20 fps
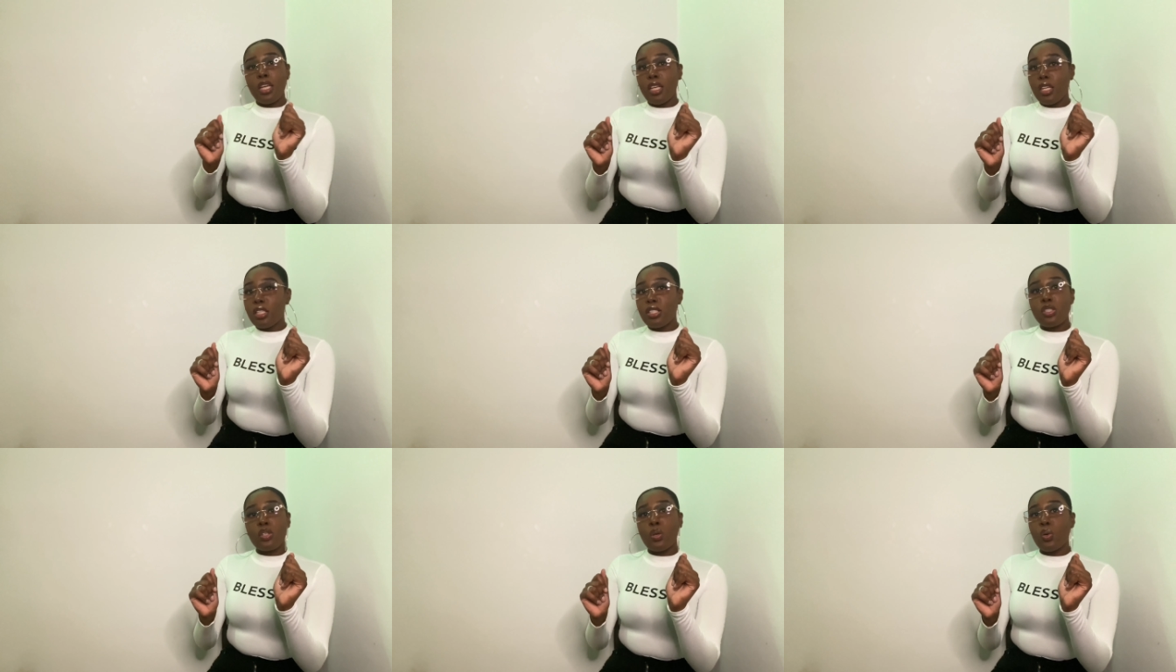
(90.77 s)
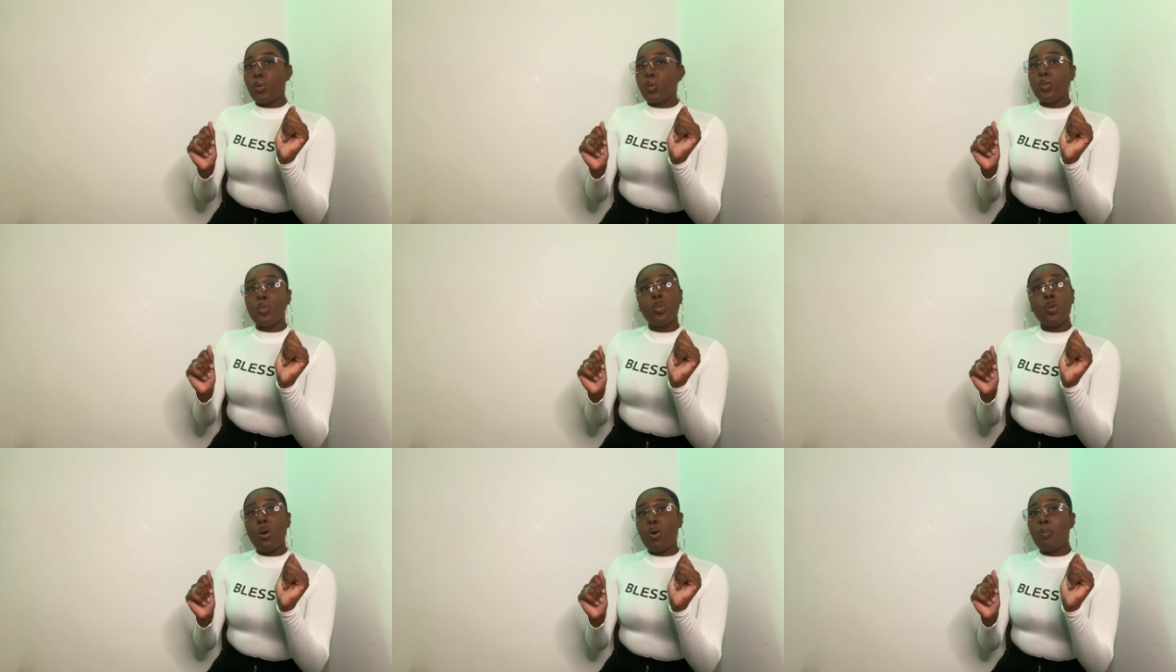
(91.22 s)
so you're
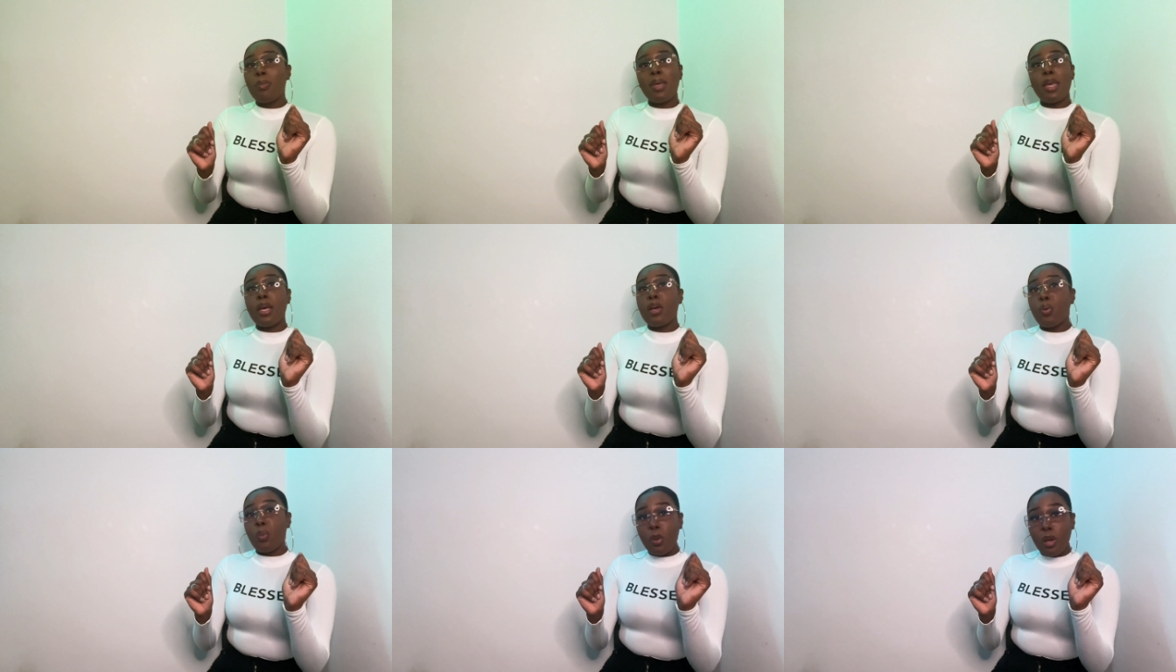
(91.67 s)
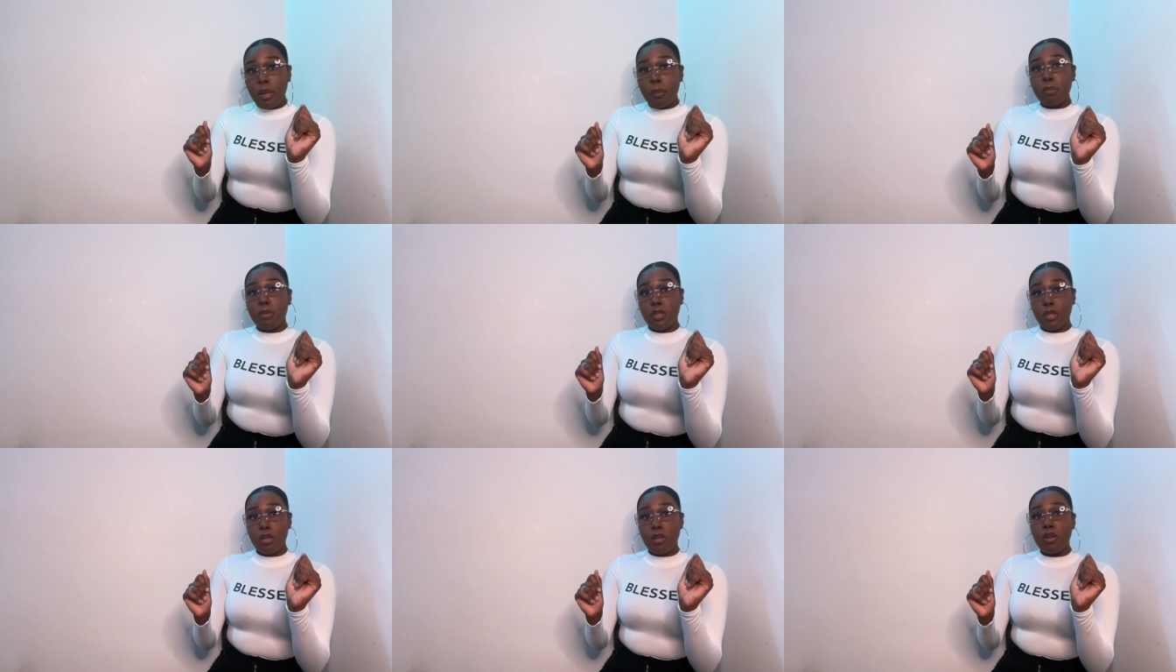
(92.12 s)
gonna be equipped
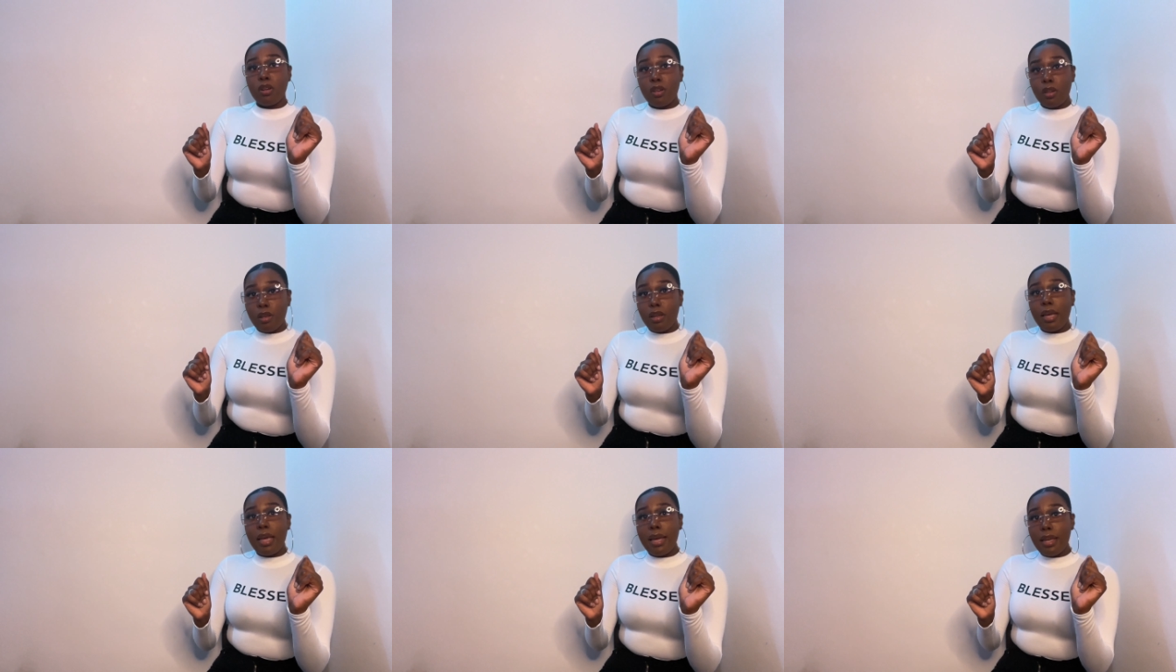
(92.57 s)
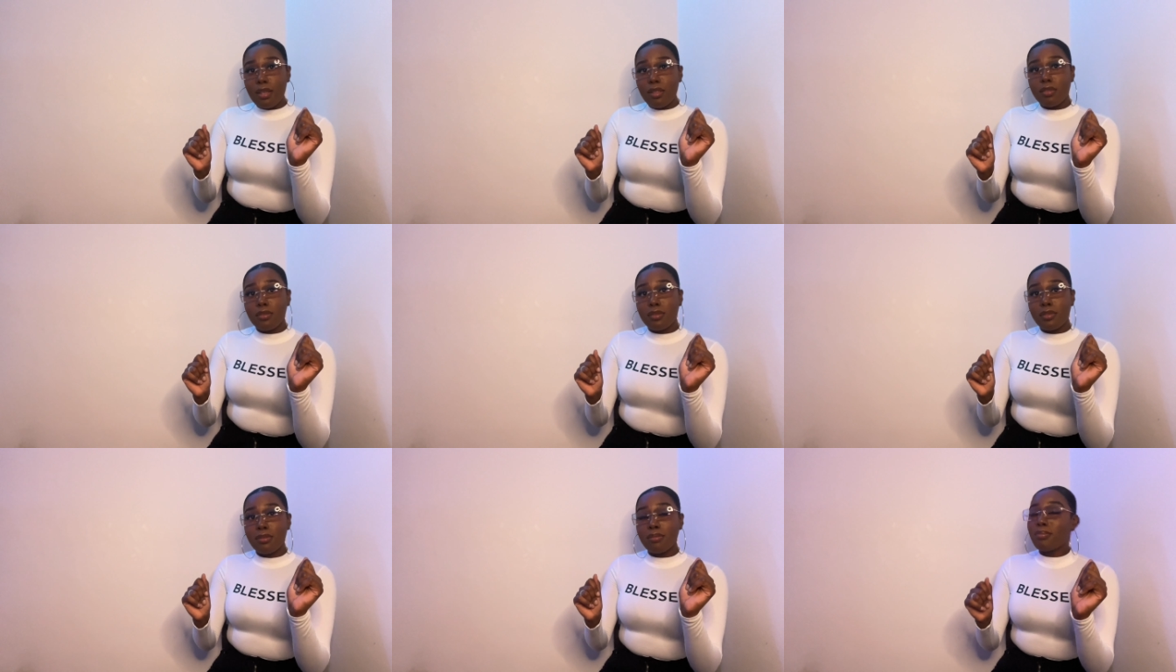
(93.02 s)
okay
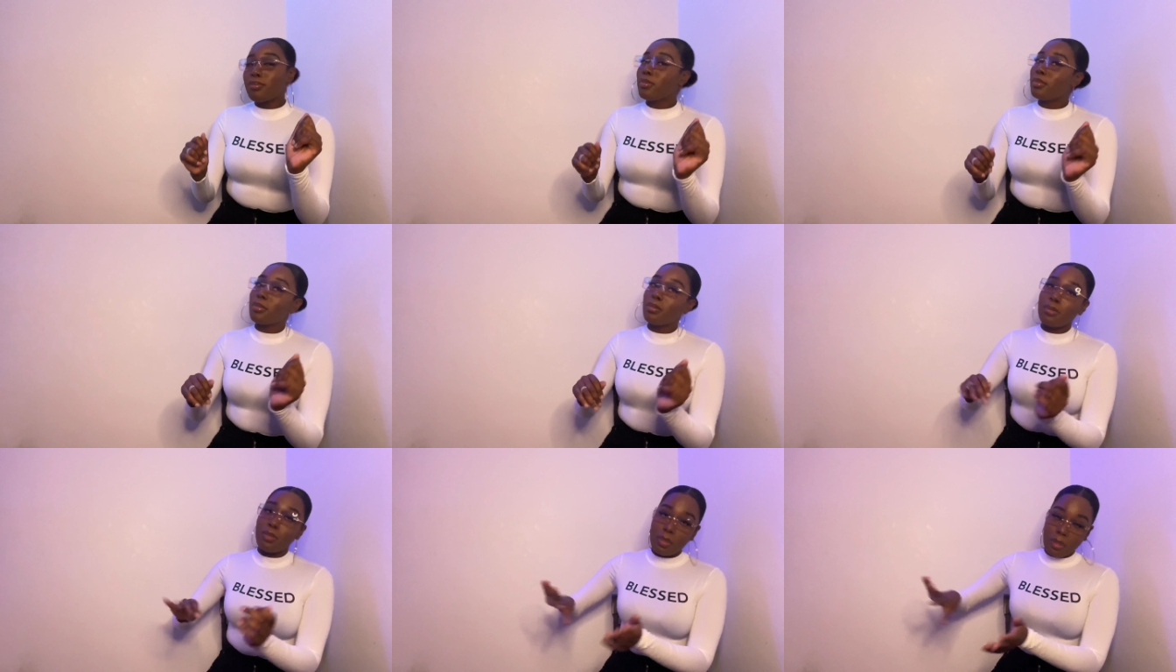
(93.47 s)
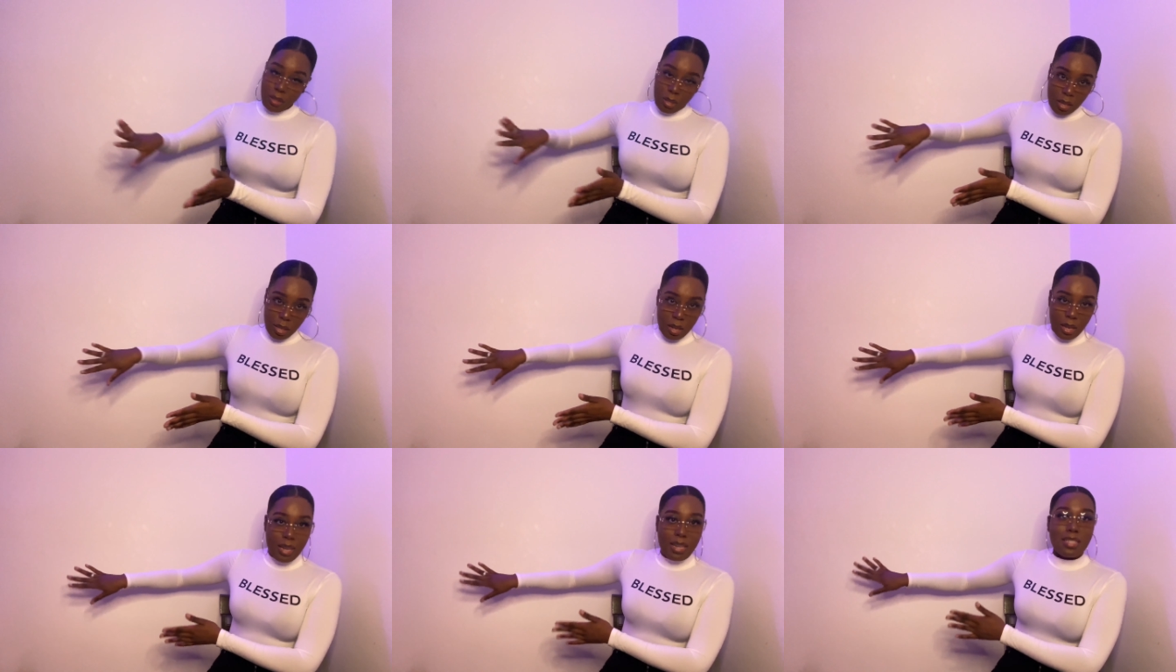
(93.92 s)

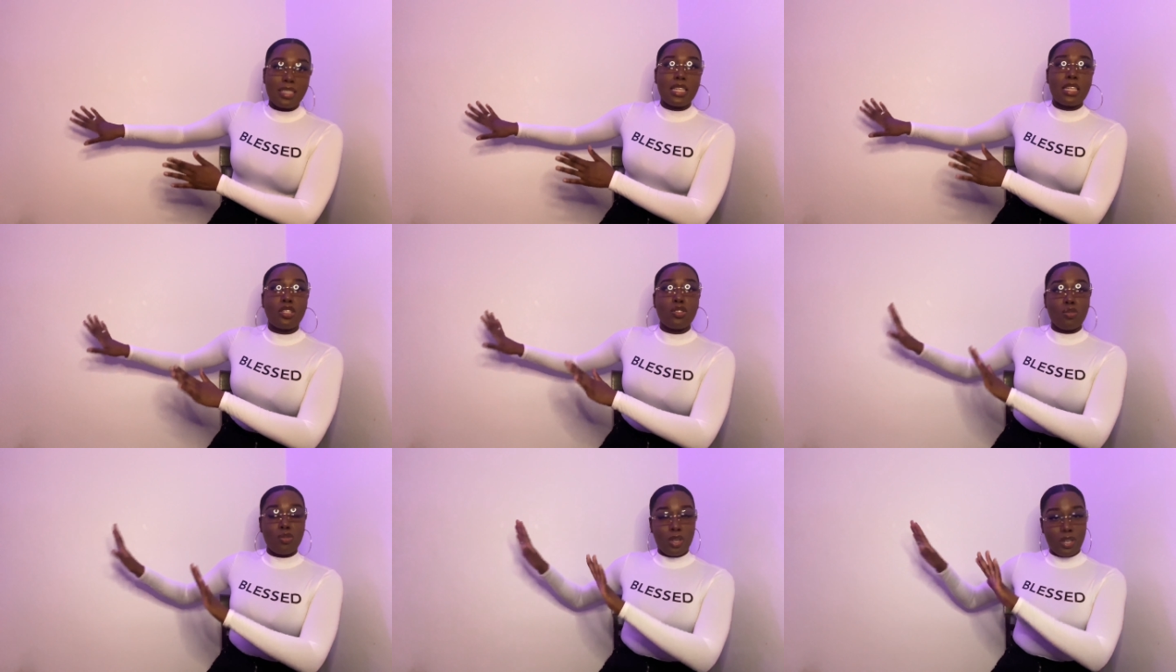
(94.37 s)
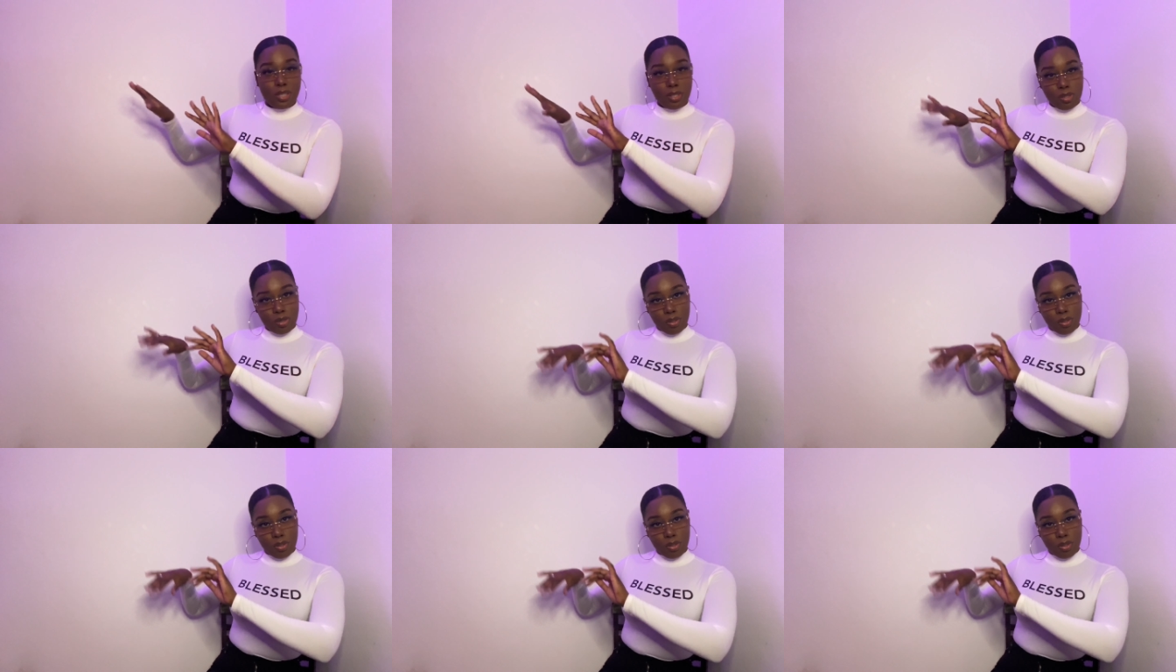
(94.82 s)
let's get straight to the